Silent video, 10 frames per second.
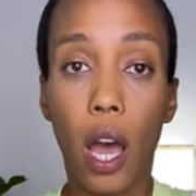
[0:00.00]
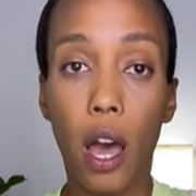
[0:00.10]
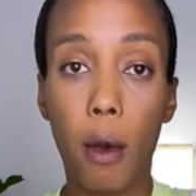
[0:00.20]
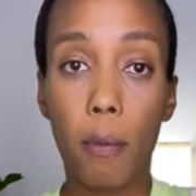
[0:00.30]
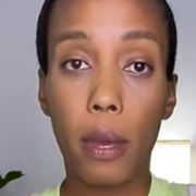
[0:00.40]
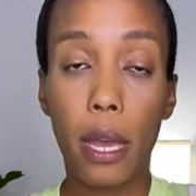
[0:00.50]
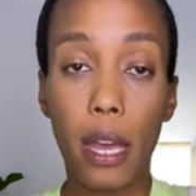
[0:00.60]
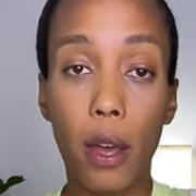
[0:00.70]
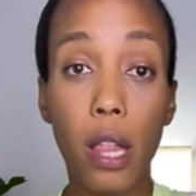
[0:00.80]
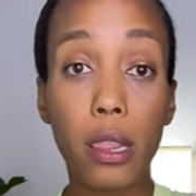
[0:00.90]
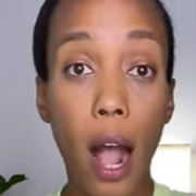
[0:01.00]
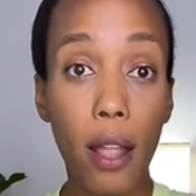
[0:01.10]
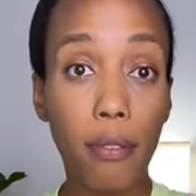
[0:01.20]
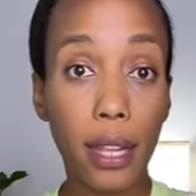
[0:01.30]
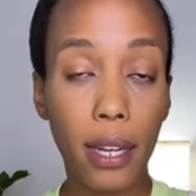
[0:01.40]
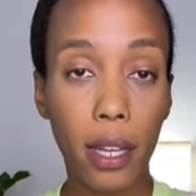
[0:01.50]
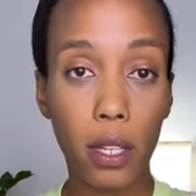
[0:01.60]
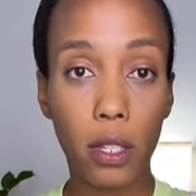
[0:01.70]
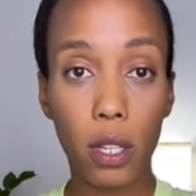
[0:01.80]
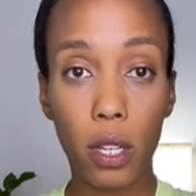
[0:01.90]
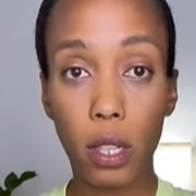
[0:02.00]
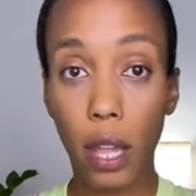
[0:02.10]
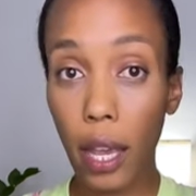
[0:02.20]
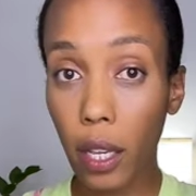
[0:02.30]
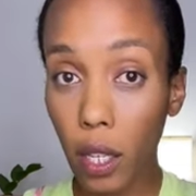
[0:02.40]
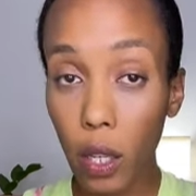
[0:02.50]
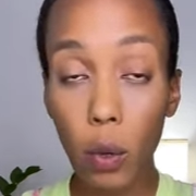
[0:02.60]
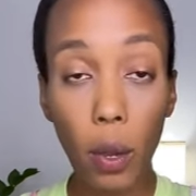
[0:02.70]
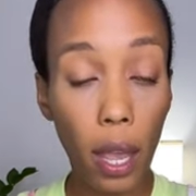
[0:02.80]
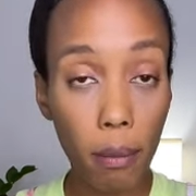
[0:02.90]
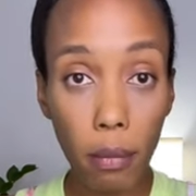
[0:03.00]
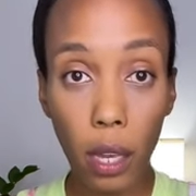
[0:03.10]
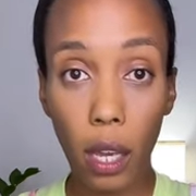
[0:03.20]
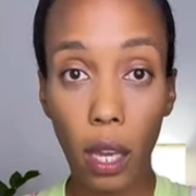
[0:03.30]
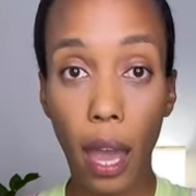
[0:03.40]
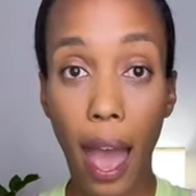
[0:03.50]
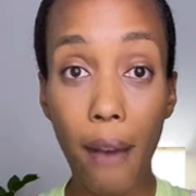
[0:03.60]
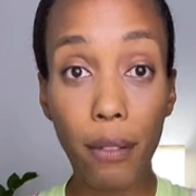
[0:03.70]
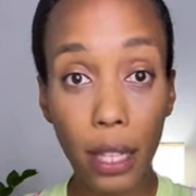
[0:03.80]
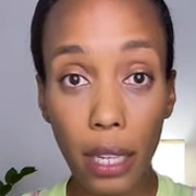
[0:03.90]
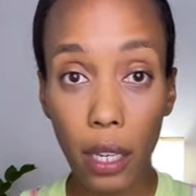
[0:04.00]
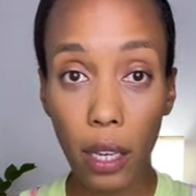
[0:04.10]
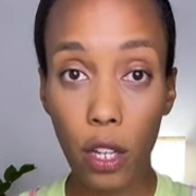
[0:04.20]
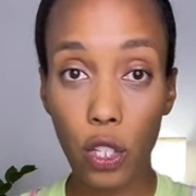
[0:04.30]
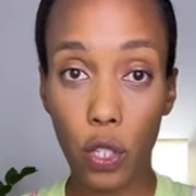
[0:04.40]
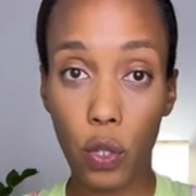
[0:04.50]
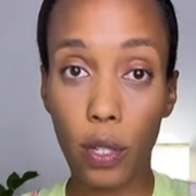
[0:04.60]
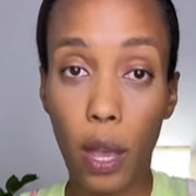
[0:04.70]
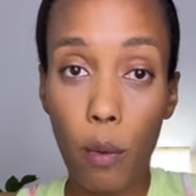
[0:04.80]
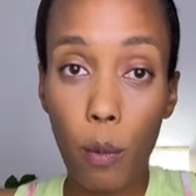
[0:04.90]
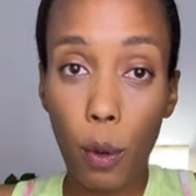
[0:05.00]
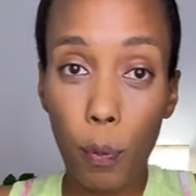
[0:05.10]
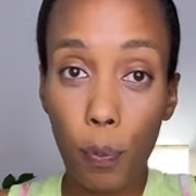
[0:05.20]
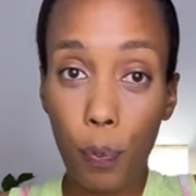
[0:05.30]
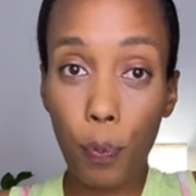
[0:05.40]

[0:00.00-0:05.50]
a lot of ladies like you and me have leaking issues. And when we're